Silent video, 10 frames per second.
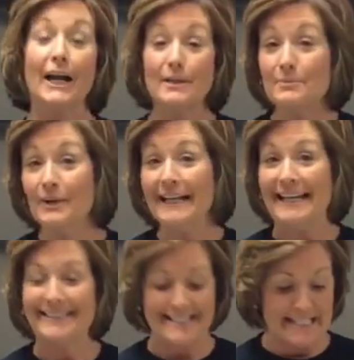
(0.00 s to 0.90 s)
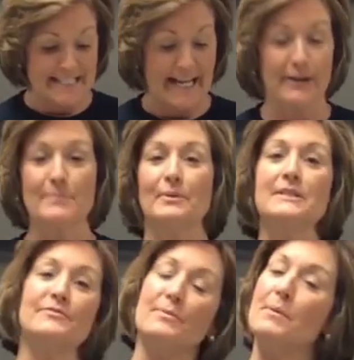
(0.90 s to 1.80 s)
Good morning, this is Carrie
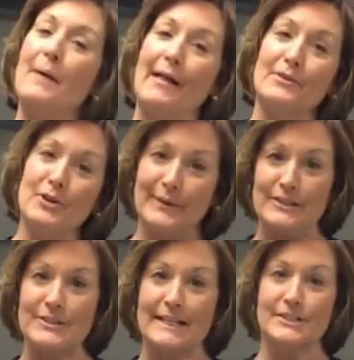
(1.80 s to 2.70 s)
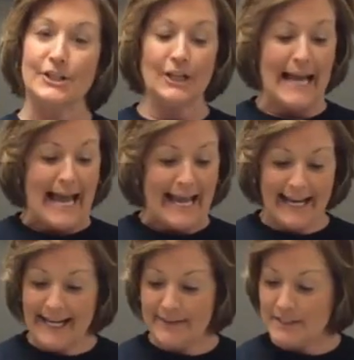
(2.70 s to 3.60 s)
Prince from Apollo Career Center,
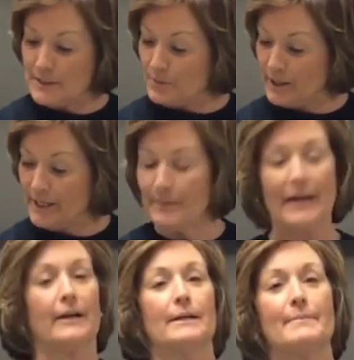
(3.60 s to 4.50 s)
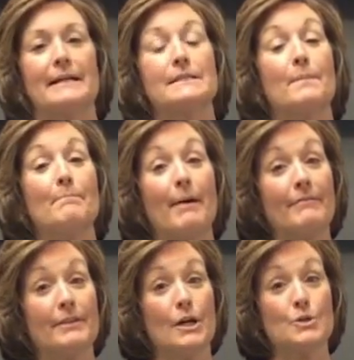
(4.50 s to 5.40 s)
and this morning we are going to make some
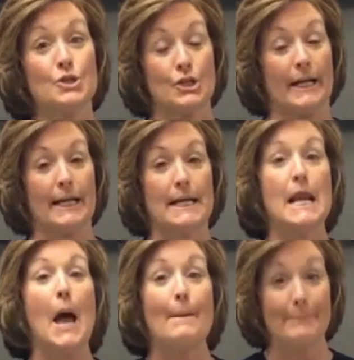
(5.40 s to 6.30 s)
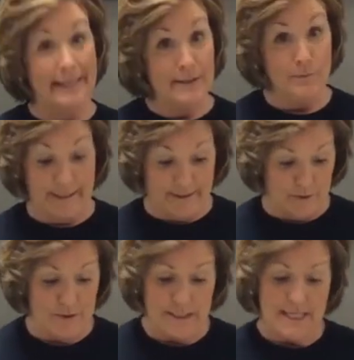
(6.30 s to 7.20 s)
buffalo chicken
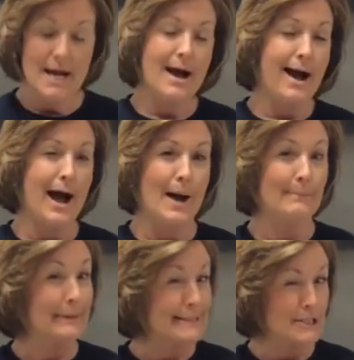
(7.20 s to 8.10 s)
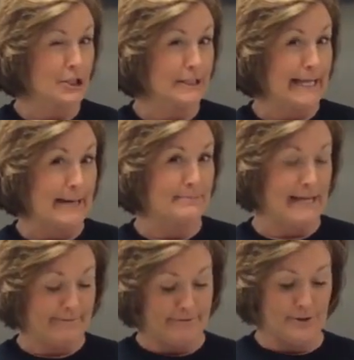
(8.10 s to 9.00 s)
pinwheels. Um, it's good game
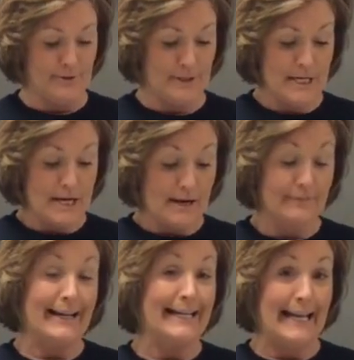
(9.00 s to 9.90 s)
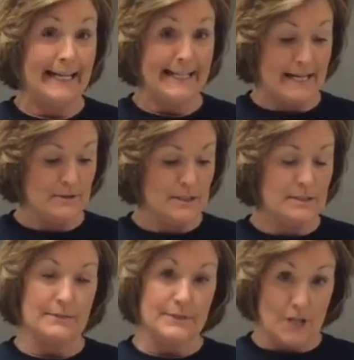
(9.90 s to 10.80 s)
day food. I've got eight
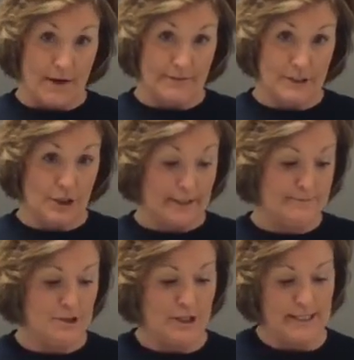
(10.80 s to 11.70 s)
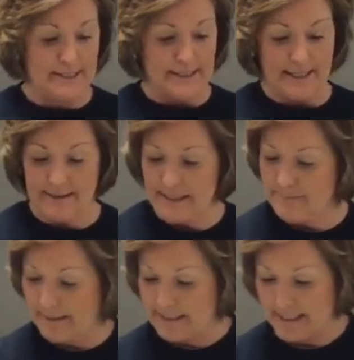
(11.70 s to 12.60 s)
ounces of softened cream cheese in this
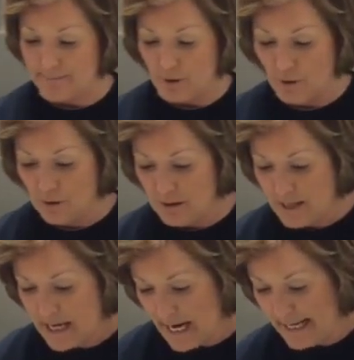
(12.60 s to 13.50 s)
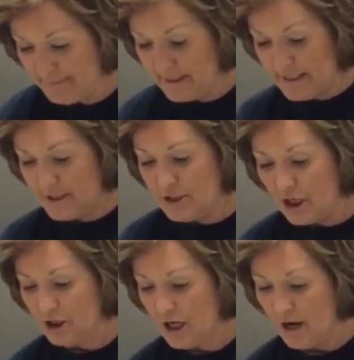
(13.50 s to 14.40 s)
mixing bowl. I'm going to
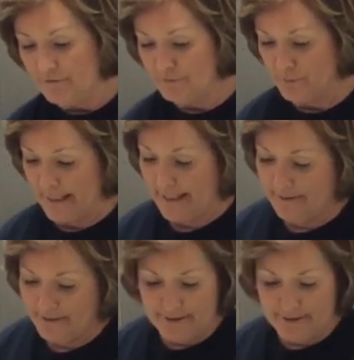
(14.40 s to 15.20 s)
start off with